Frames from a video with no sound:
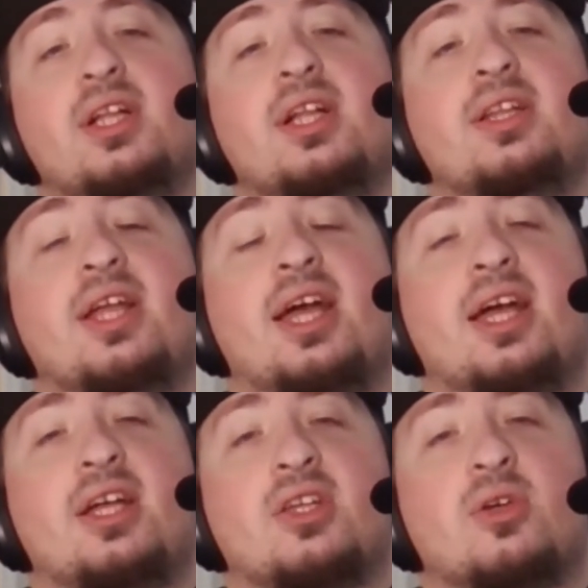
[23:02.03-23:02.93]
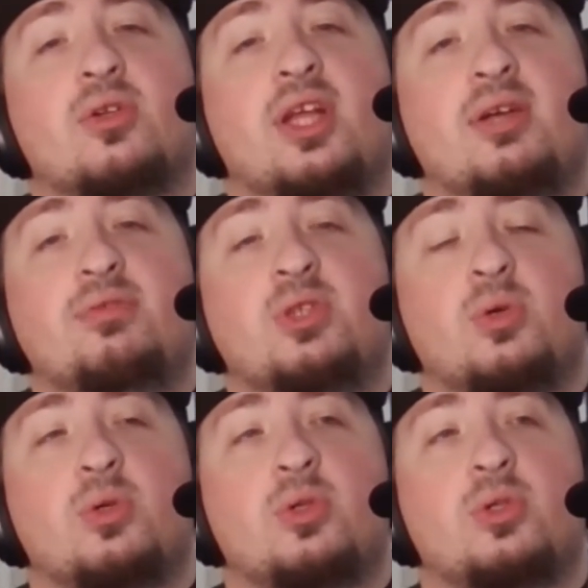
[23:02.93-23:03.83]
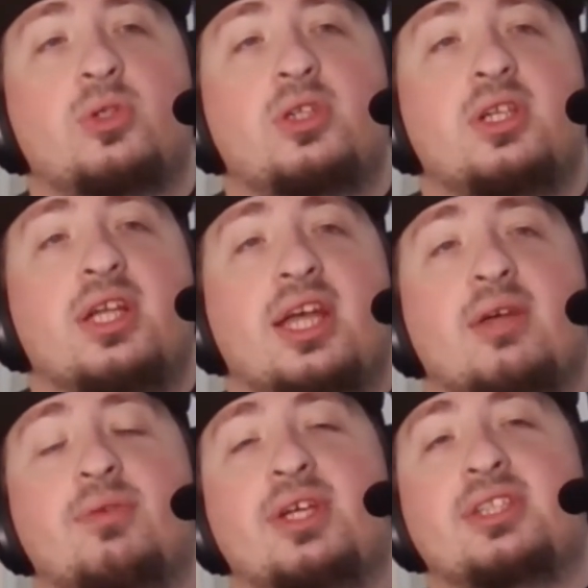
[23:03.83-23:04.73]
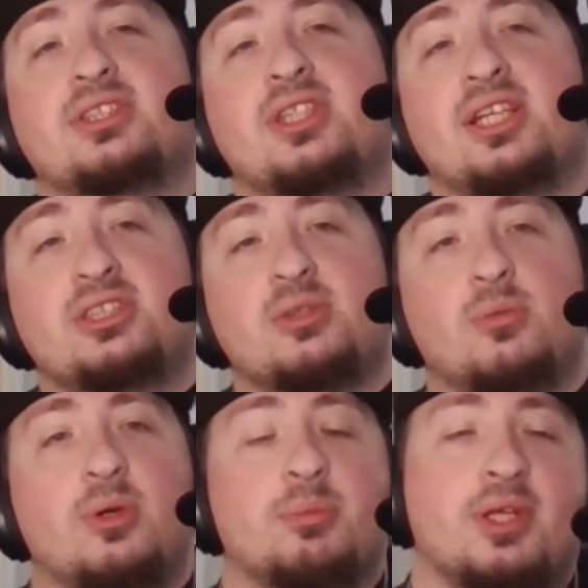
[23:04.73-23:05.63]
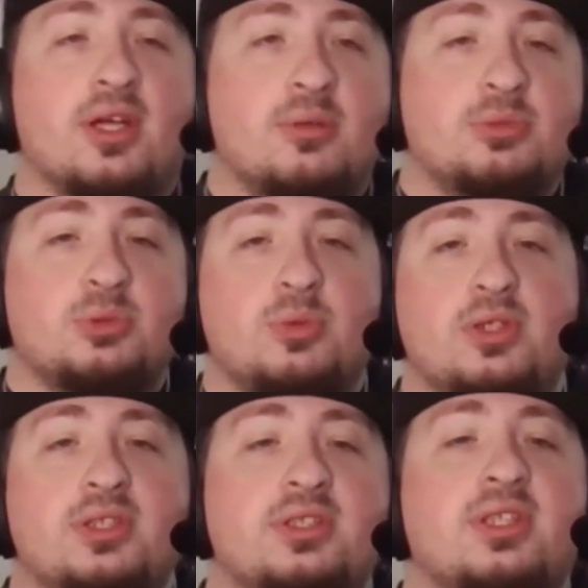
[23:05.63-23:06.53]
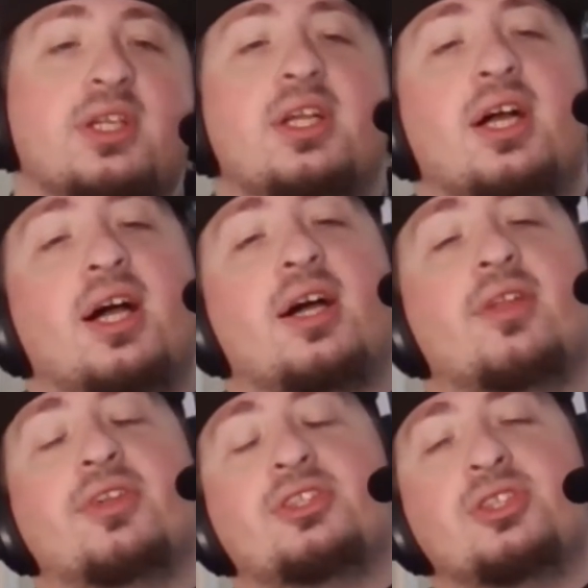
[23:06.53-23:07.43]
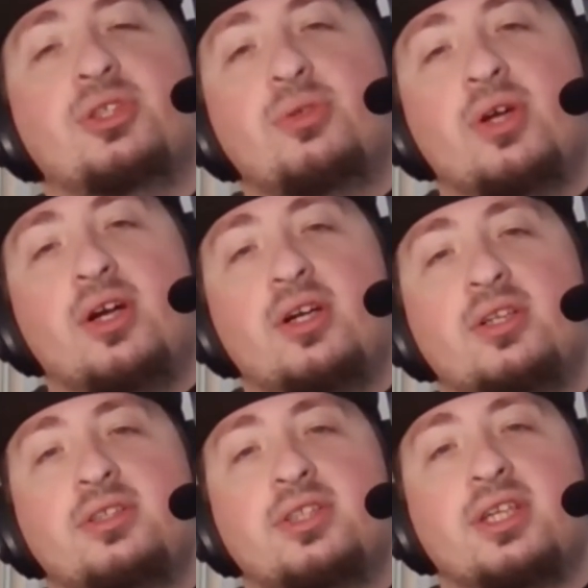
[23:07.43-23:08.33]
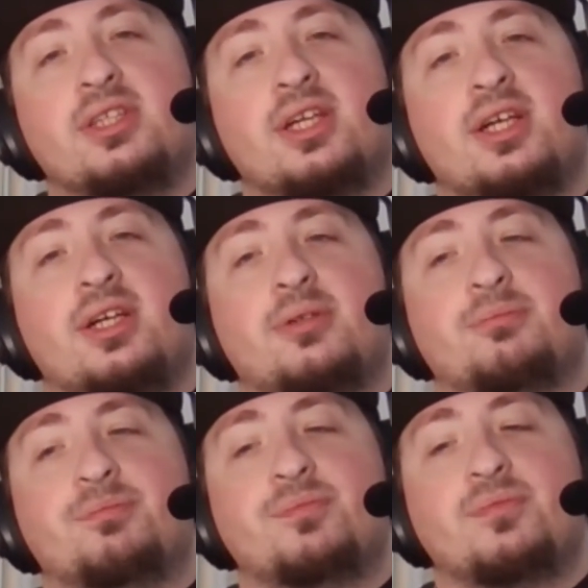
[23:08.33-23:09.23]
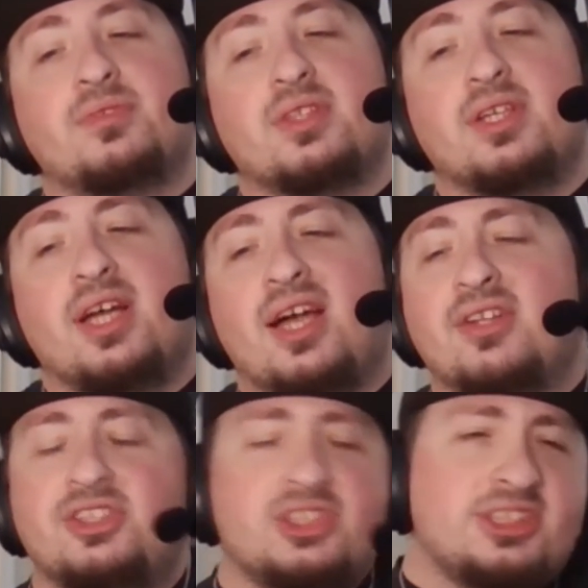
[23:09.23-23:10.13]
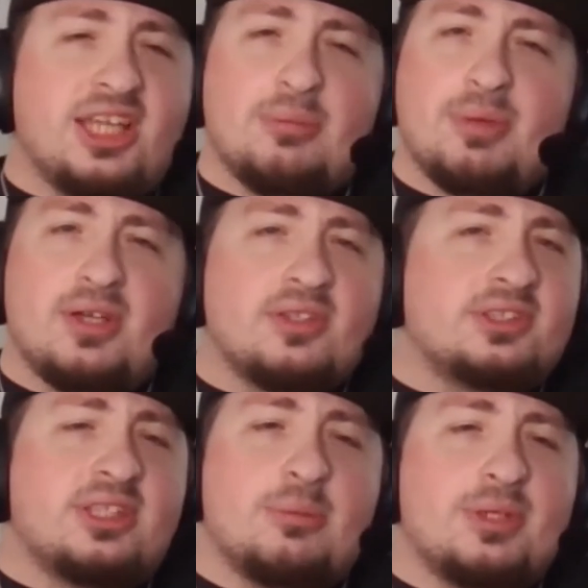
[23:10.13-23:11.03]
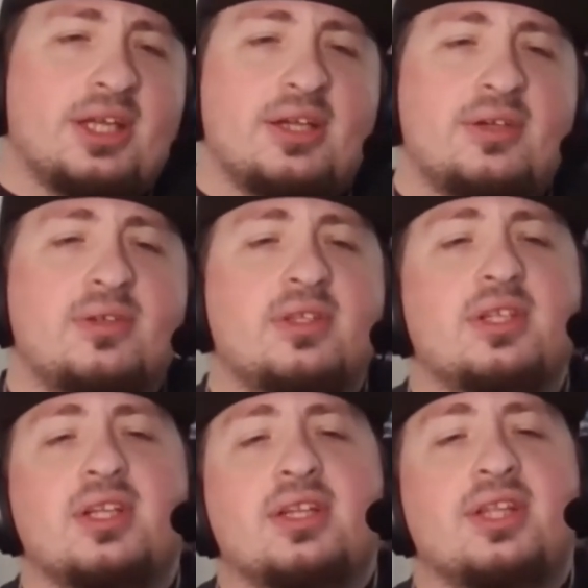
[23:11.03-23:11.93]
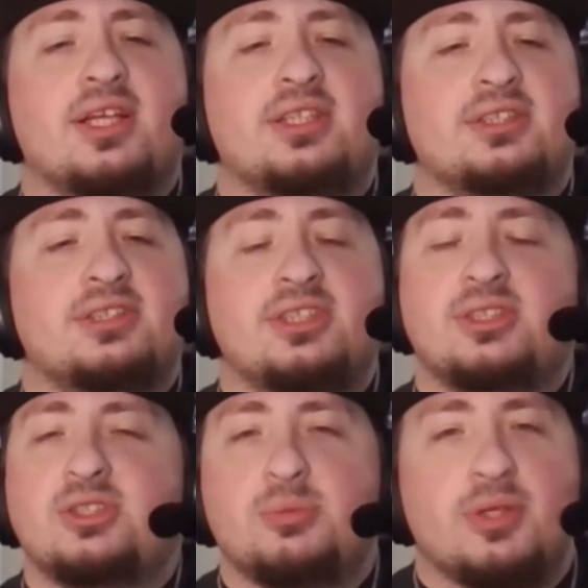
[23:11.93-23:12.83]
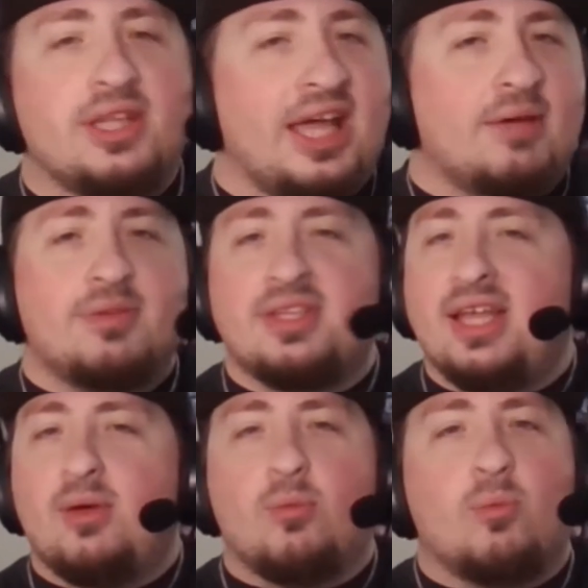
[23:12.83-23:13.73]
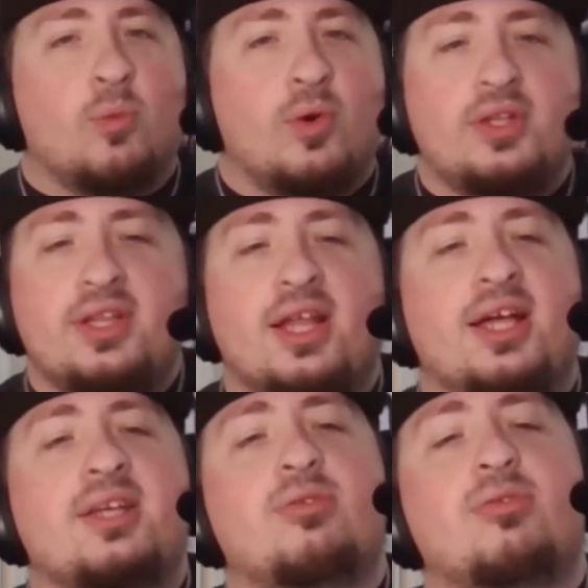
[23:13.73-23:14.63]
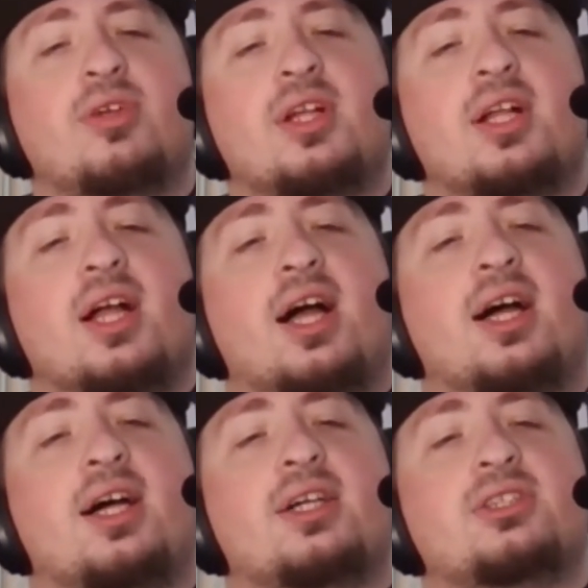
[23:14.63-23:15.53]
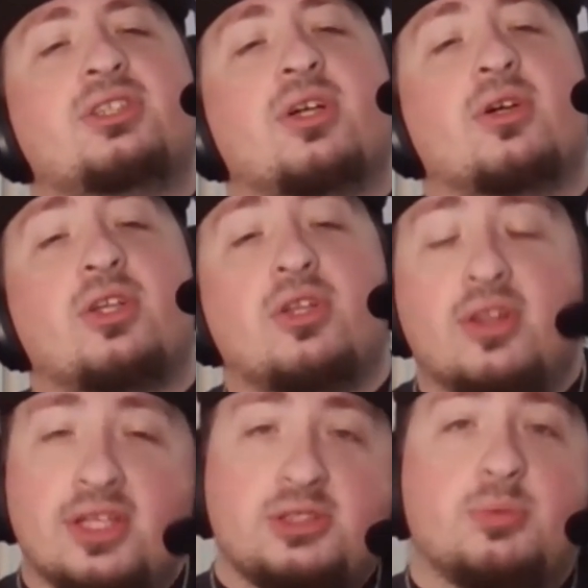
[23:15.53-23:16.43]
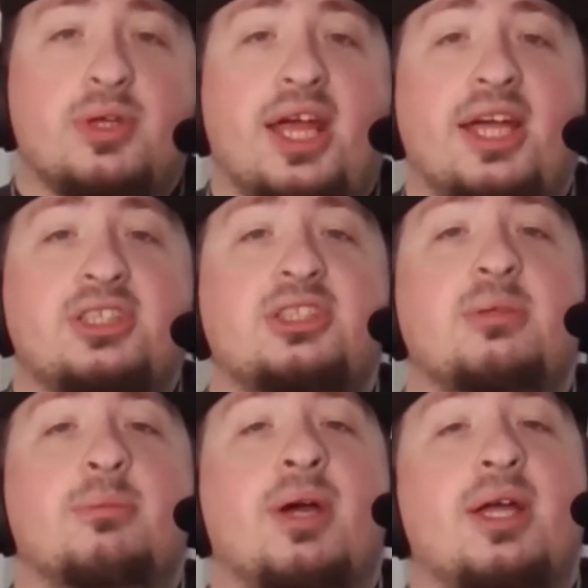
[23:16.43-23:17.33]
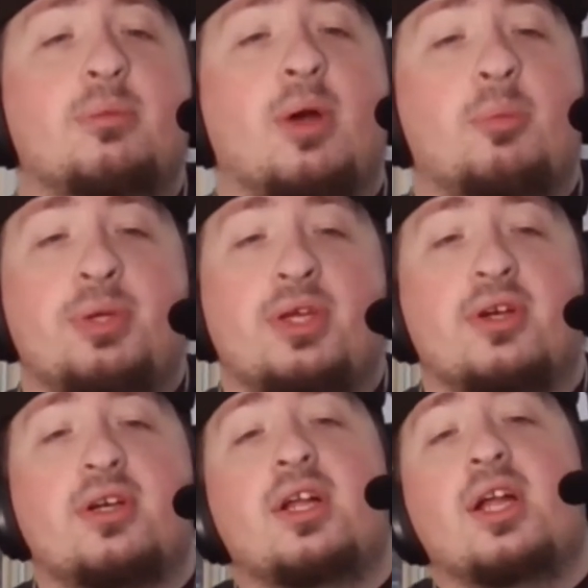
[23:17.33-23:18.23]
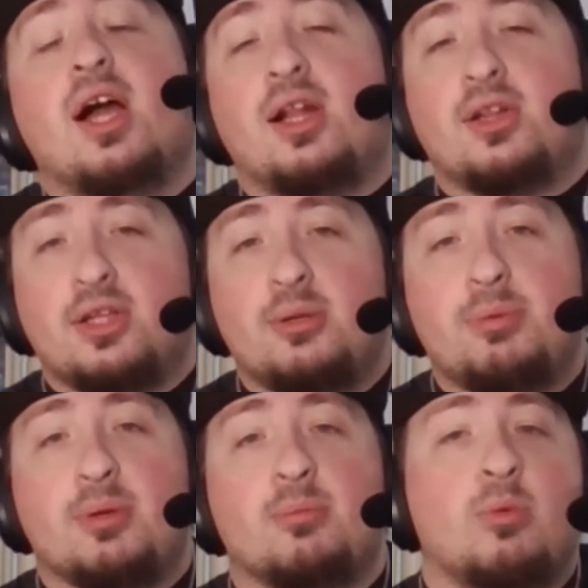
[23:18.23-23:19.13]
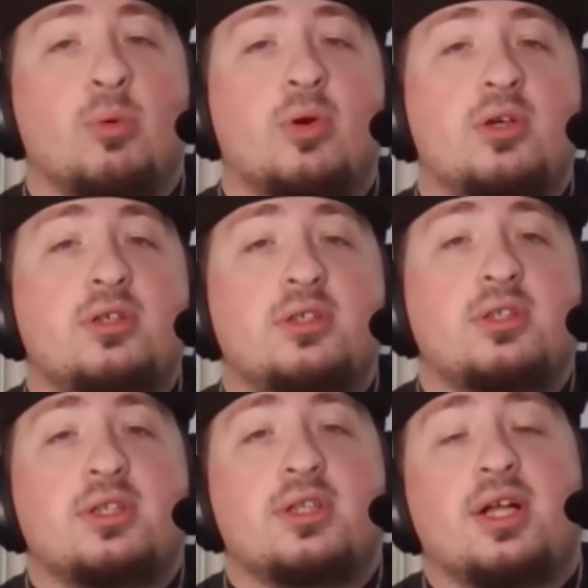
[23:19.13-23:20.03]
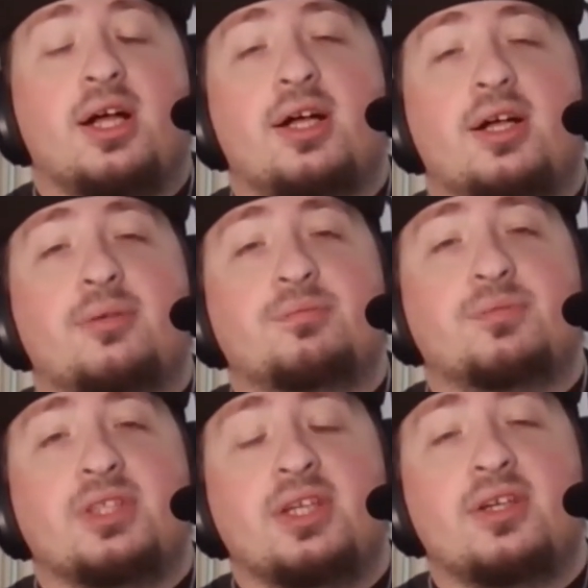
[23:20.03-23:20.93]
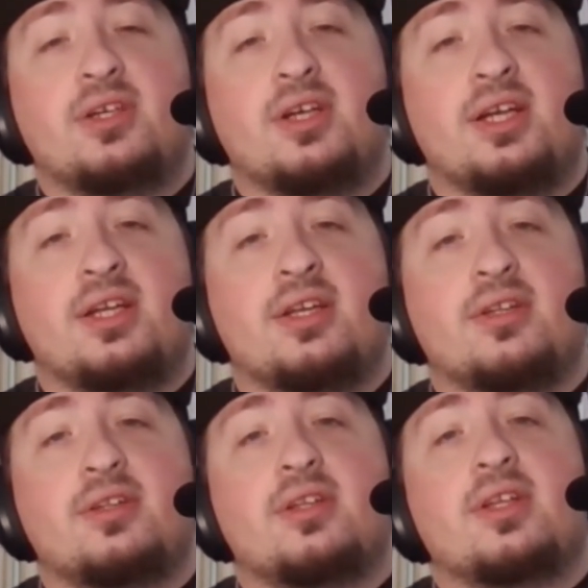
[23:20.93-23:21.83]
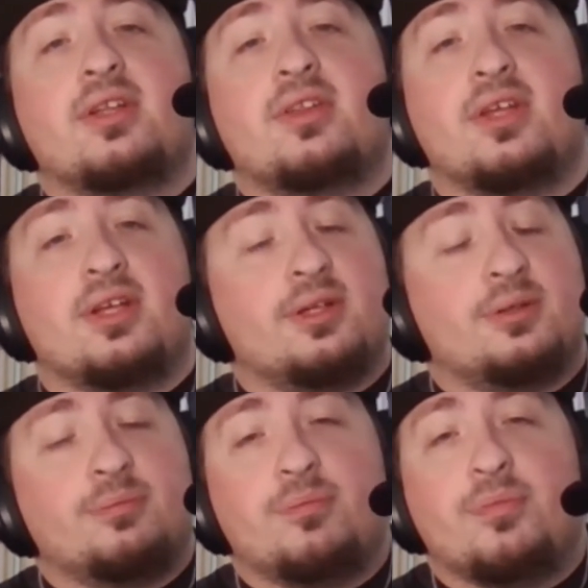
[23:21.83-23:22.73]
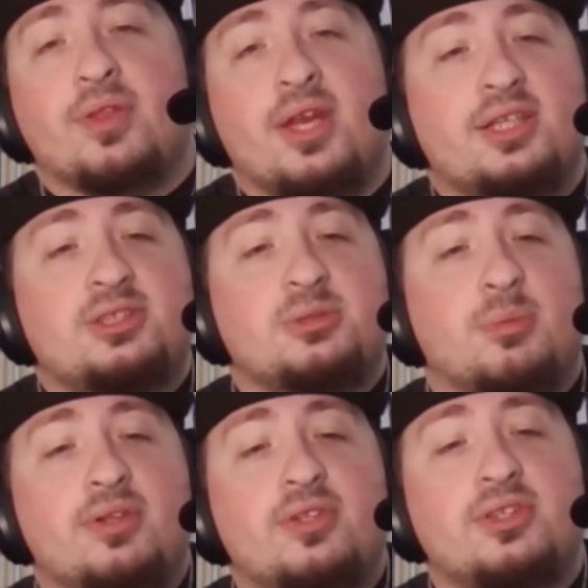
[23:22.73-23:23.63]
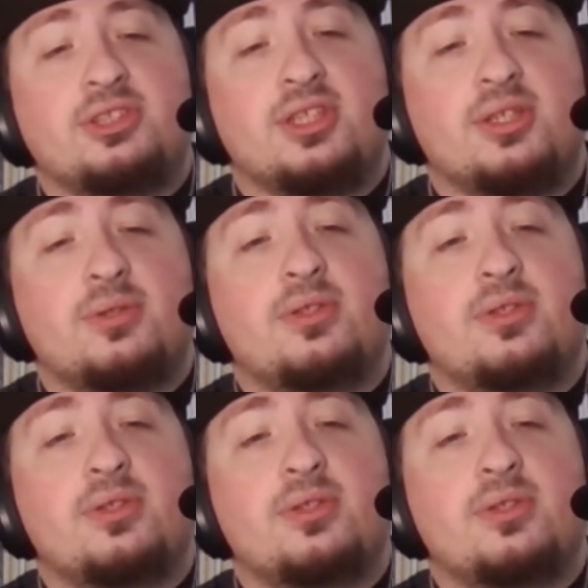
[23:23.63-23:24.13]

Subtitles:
that your life total, if it's less than 1, becomes 1. There's a new card that either just came out or is coming out that deals with having that 1 life. This one actually might appear a little bit more here in the next month or so,